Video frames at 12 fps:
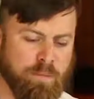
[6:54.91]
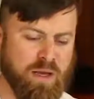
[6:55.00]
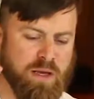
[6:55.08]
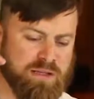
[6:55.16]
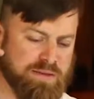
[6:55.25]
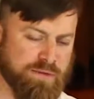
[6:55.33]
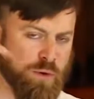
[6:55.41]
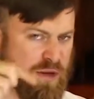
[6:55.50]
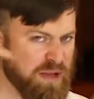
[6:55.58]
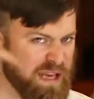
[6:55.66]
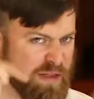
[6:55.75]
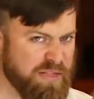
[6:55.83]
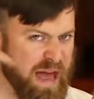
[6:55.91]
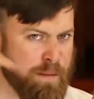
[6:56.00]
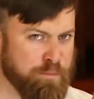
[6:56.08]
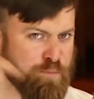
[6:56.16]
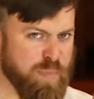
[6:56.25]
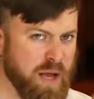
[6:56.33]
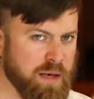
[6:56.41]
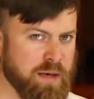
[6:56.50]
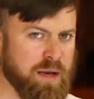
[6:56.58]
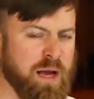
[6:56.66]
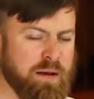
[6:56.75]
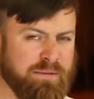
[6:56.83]
Because if you click that button
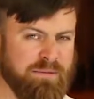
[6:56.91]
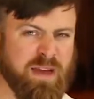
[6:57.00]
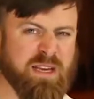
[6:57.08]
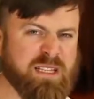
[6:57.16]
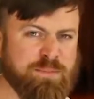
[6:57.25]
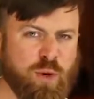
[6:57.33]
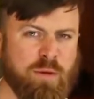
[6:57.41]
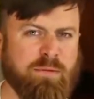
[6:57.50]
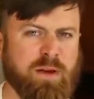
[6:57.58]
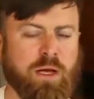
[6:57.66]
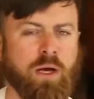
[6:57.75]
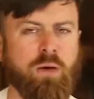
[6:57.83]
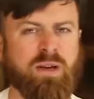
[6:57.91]
on a Facebook video,